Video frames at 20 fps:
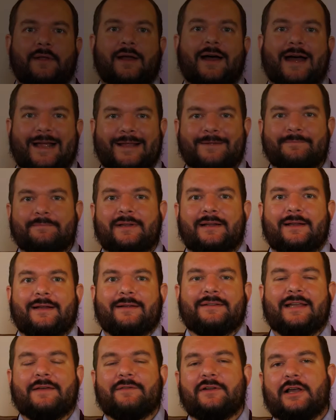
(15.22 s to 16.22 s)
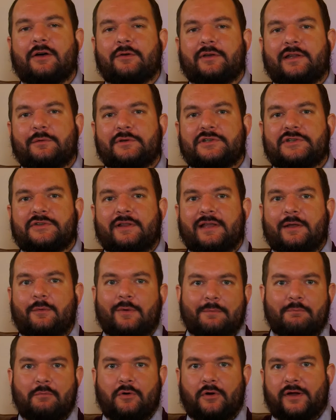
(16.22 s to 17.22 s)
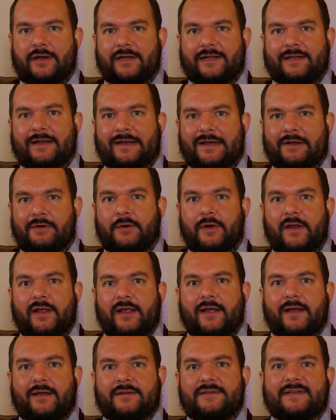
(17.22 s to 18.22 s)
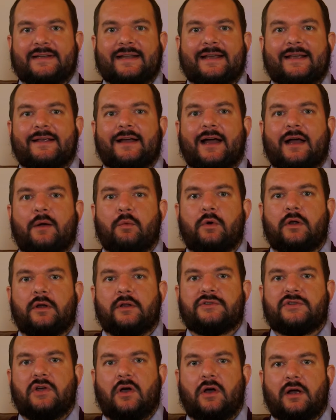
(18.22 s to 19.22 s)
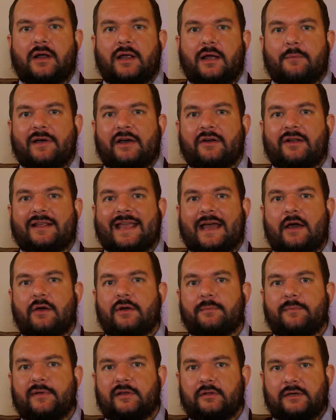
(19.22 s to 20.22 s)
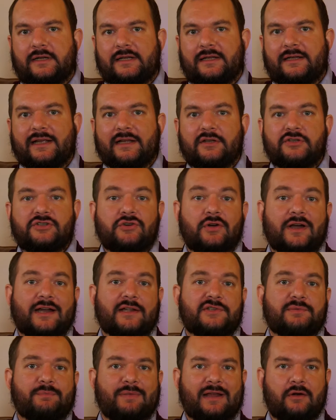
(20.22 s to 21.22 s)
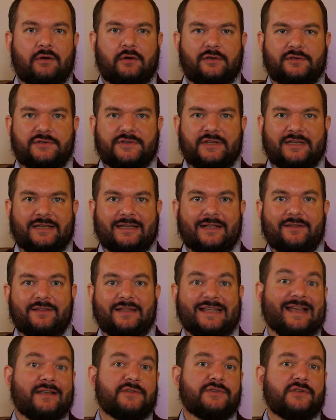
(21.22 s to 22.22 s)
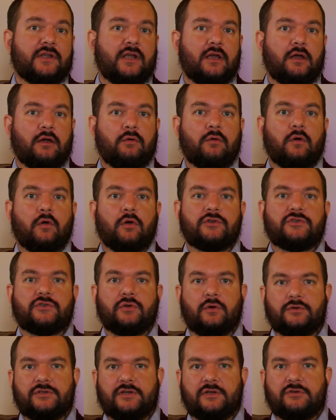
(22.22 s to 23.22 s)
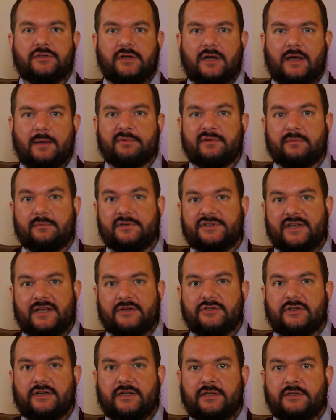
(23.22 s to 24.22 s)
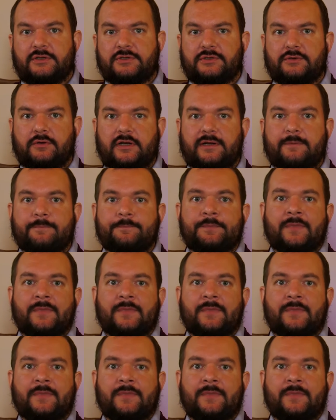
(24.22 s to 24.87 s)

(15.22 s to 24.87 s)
Hi, David Coatney with Sleek Web Marketing here. Today I want to talk about accountability and transparency in the SEO or search engine optimization industry.